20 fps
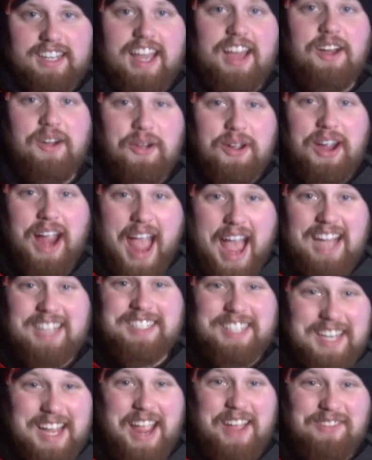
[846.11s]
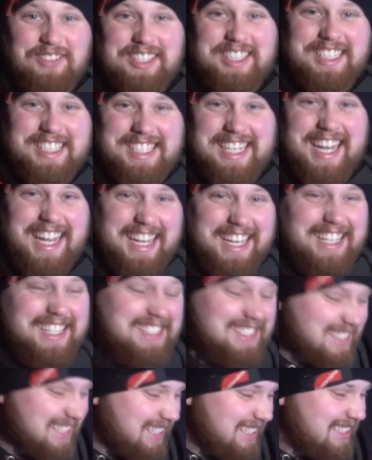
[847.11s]
Yeah, we were, like, we're actually able to minutes? jig.
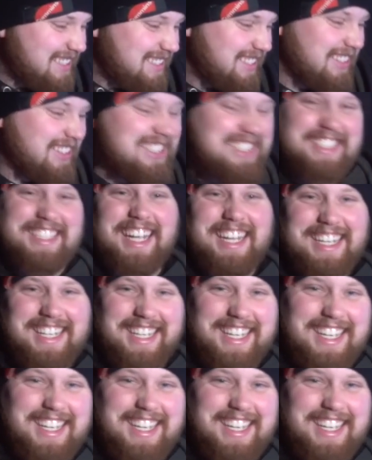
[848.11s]
That is so exciting.